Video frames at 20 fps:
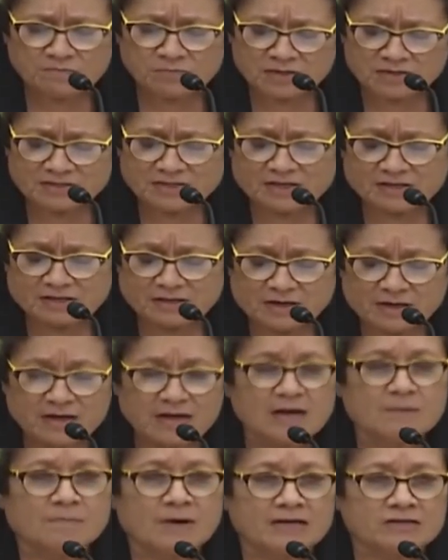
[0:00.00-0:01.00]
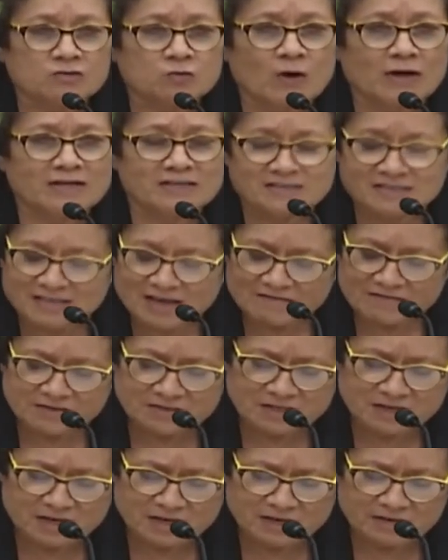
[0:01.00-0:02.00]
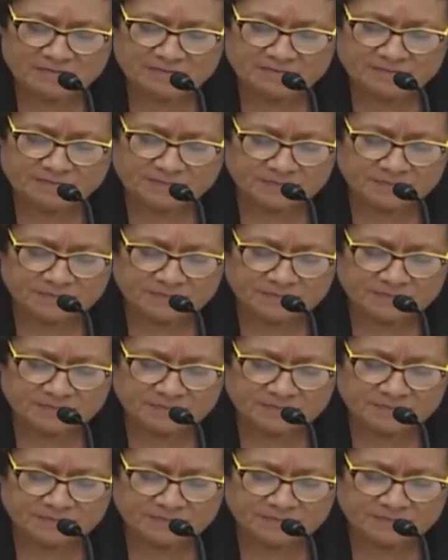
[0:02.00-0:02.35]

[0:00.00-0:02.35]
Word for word: billion by 2017.